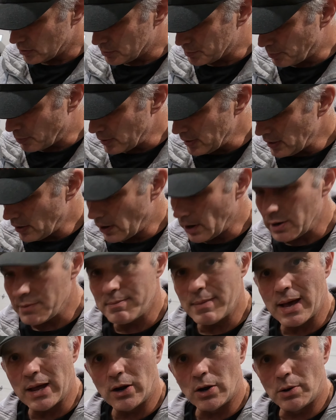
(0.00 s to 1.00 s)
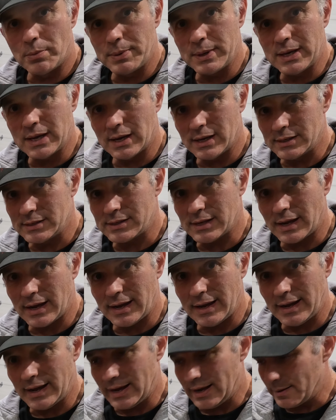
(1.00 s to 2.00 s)
So it's pretty hard metal because
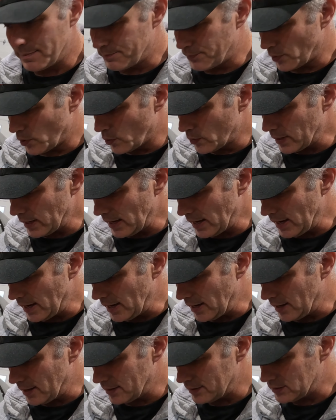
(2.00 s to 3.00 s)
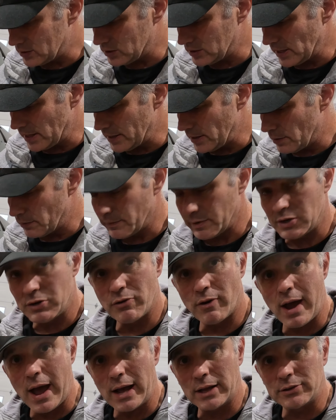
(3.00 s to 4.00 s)
I broke a stud out
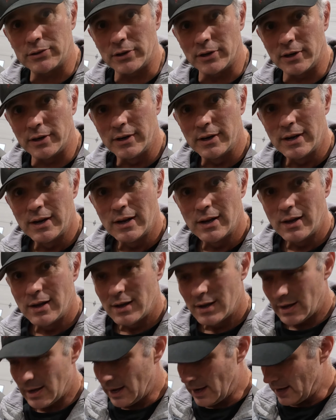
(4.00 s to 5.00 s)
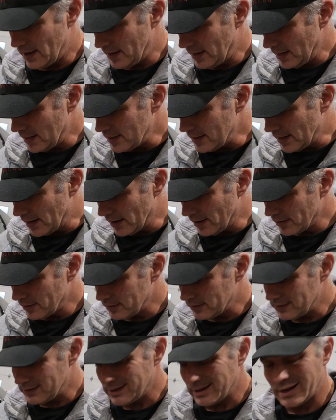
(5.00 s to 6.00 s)
retractor in
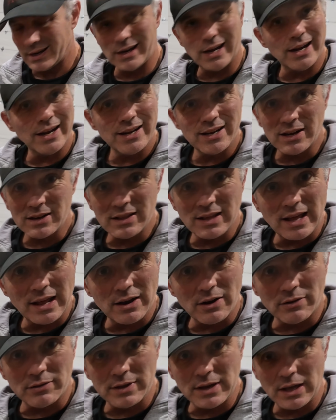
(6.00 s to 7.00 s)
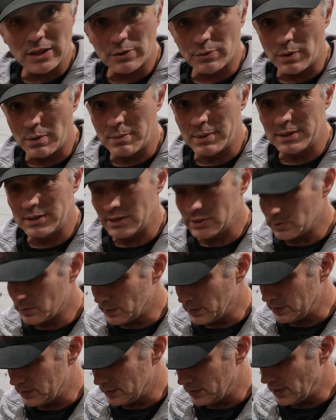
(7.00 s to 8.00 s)
there. I kind of did that on the other one, but this
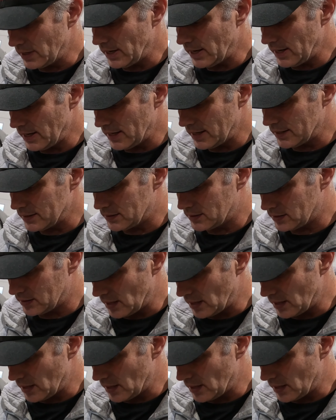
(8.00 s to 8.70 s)
one is